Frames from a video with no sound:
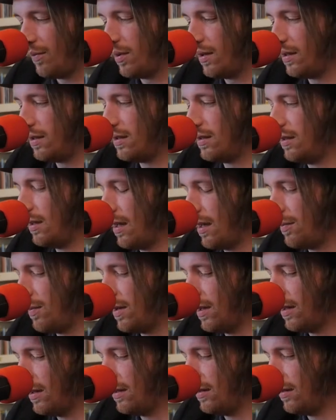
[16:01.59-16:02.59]

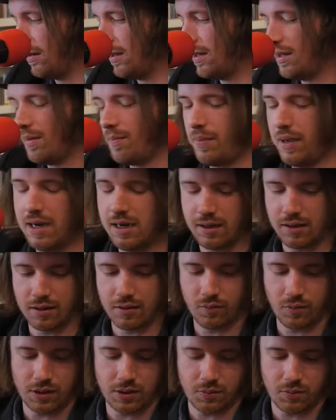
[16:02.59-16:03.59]
been debating
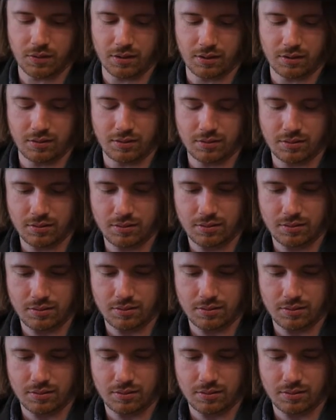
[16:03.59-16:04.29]
on which one.